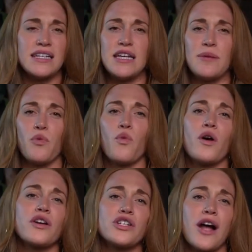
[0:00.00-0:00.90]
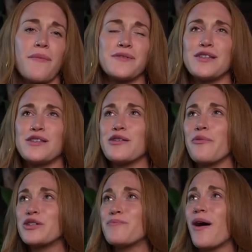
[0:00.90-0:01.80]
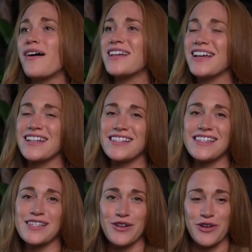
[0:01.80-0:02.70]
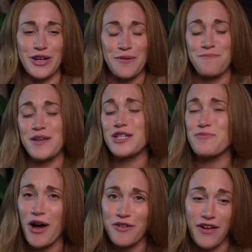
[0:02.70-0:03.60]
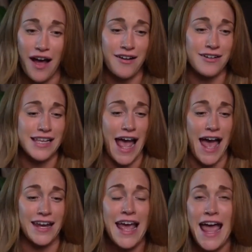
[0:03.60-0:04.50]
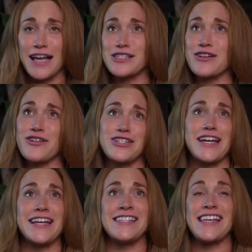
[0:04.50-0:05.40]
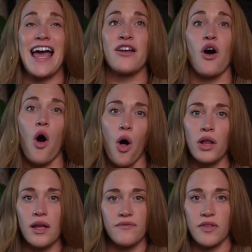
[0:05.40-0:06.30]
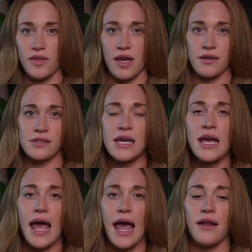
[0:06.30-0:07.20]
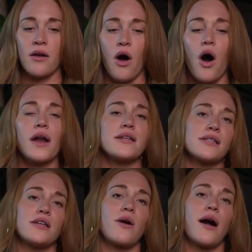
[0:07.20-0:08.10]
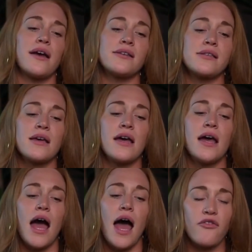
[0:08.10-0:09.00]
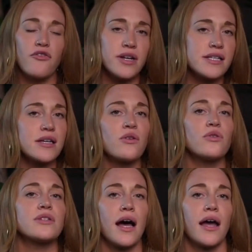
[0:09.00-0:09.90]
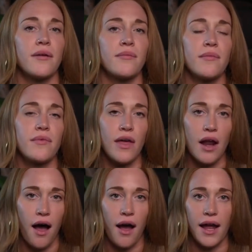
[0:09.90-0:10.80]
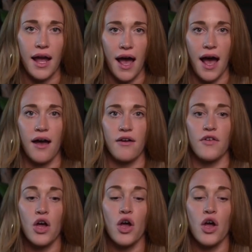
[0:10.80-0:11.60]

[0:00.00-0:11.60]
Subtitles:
deep workshops and so much bonding and sisterhood and beach bonfires and excursions and all of the things. And honestly, you guys, every single time that I have